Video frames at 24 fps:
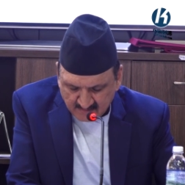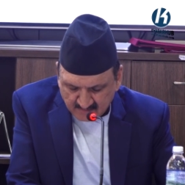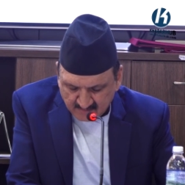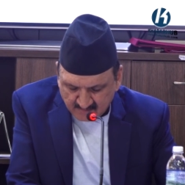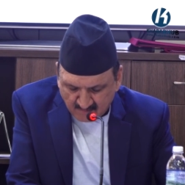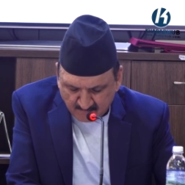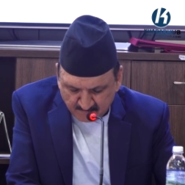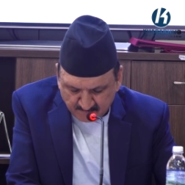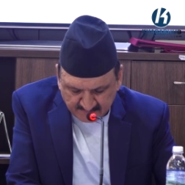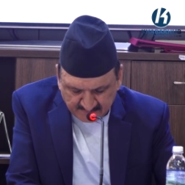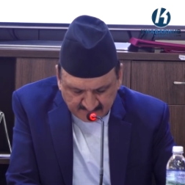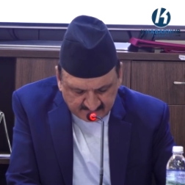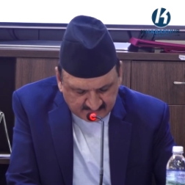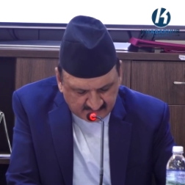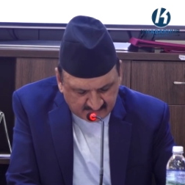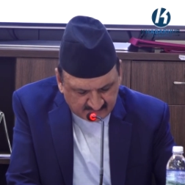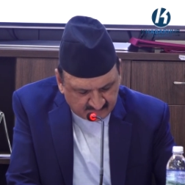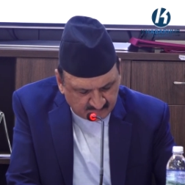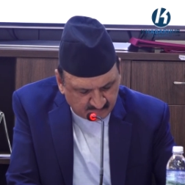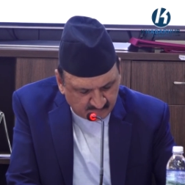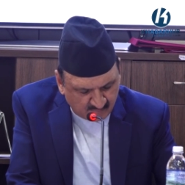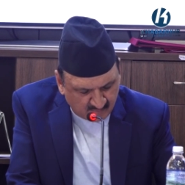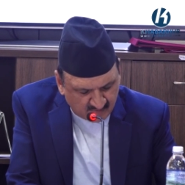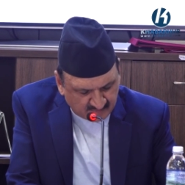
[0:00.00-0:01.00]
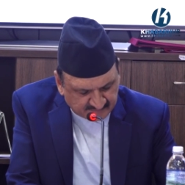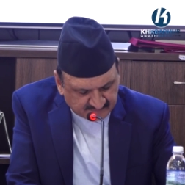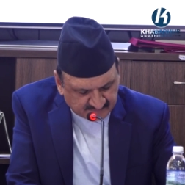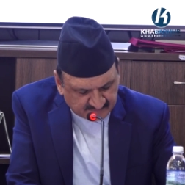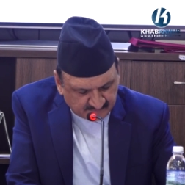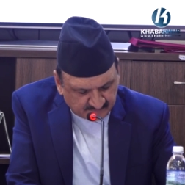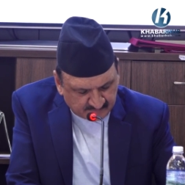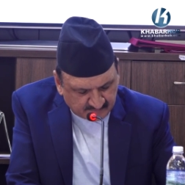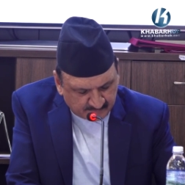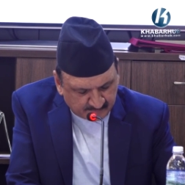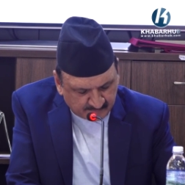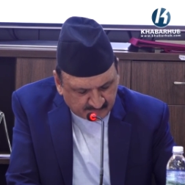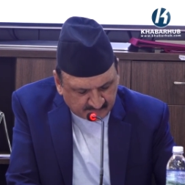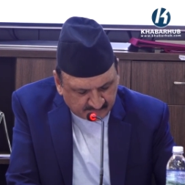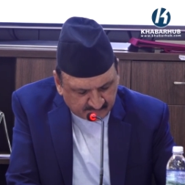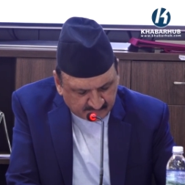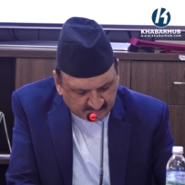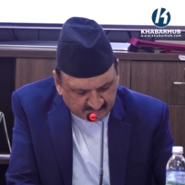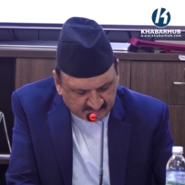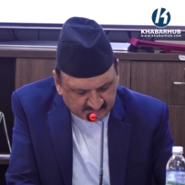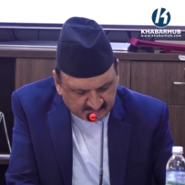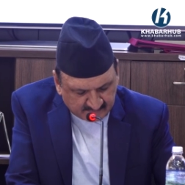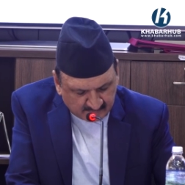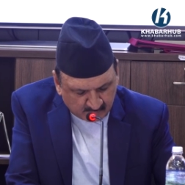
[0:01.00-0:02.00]
completed most of the
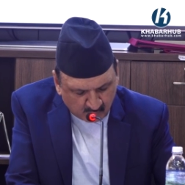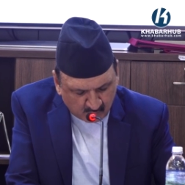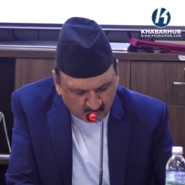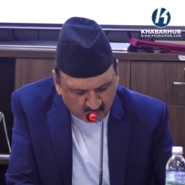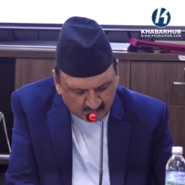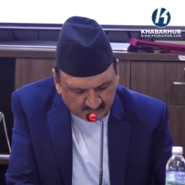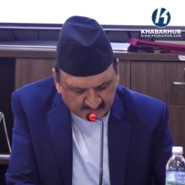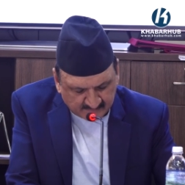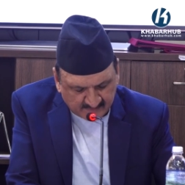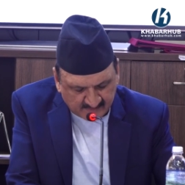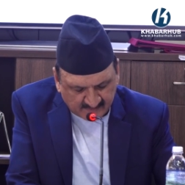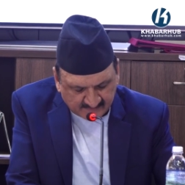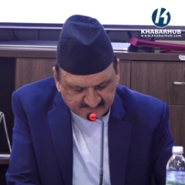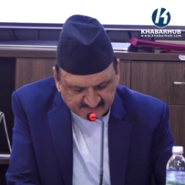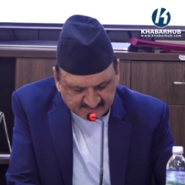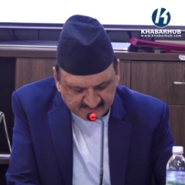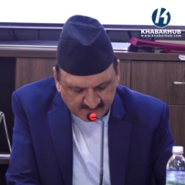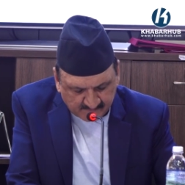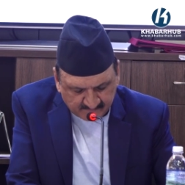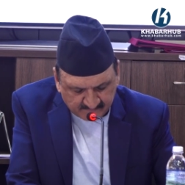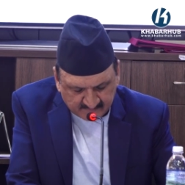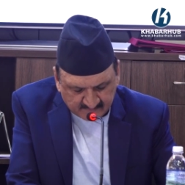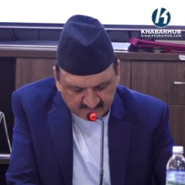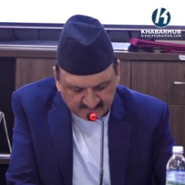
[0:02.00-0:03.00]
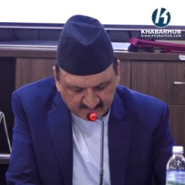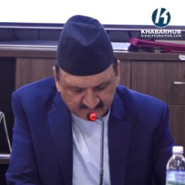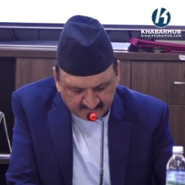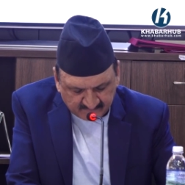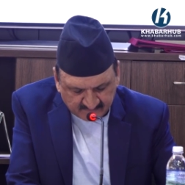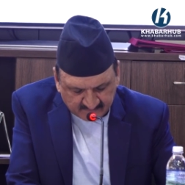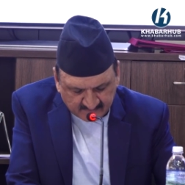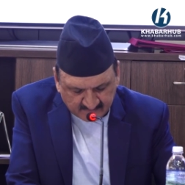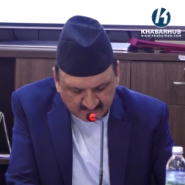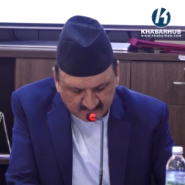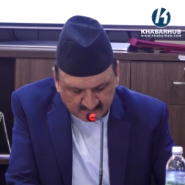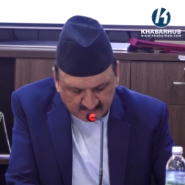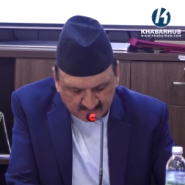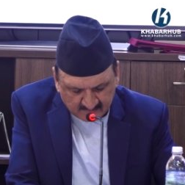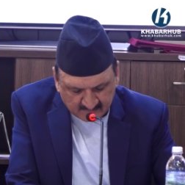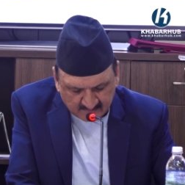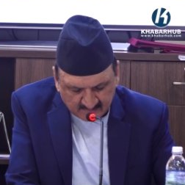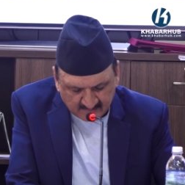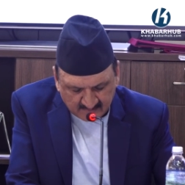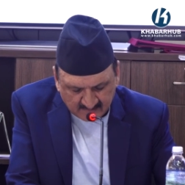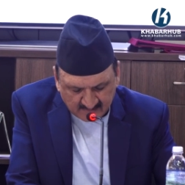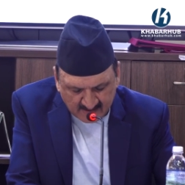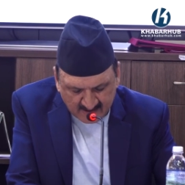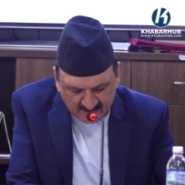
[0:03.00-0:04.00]
preparatory work except difficult
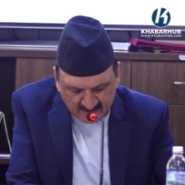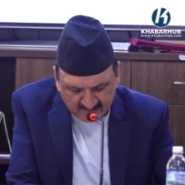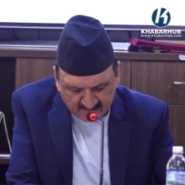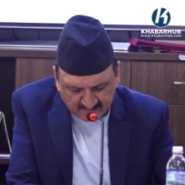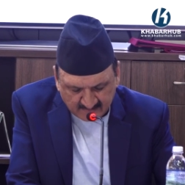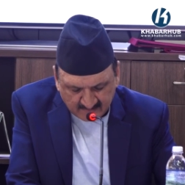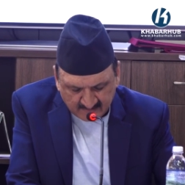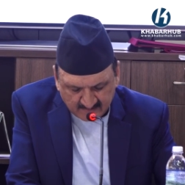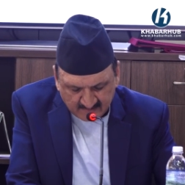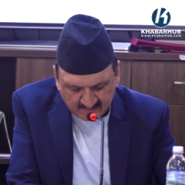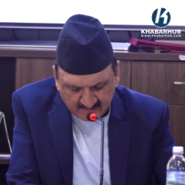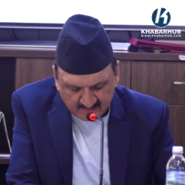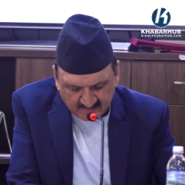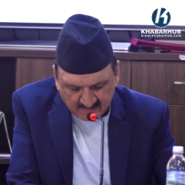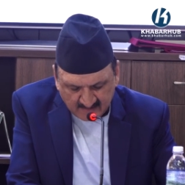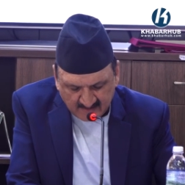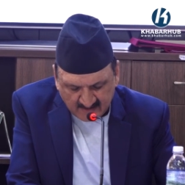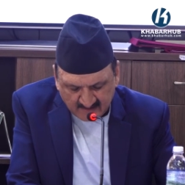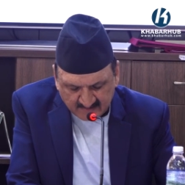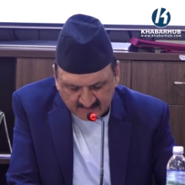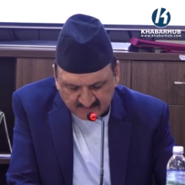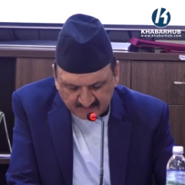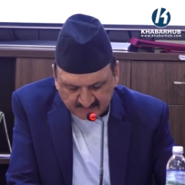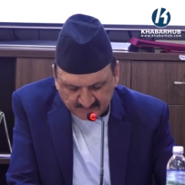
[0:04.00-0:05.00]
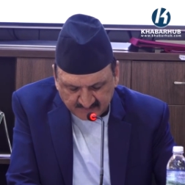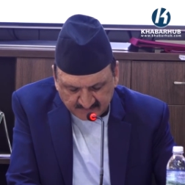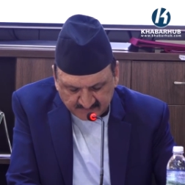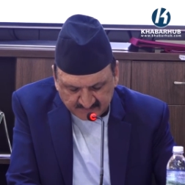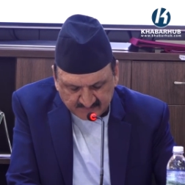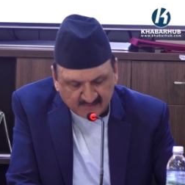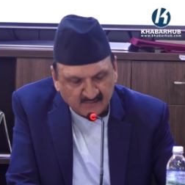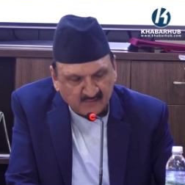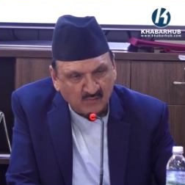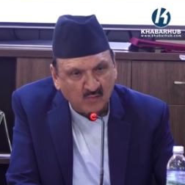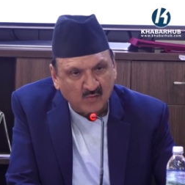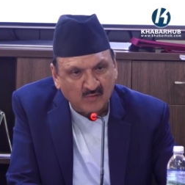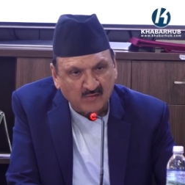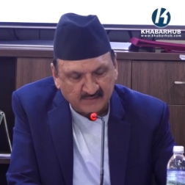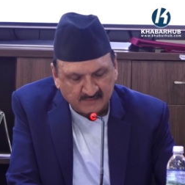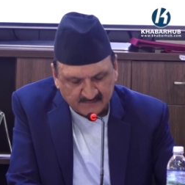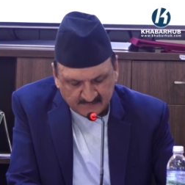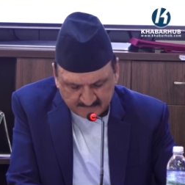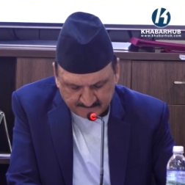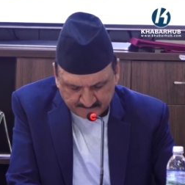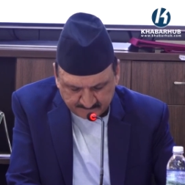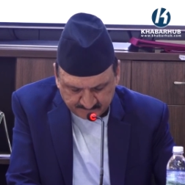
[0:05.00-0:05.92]
land acquisition work.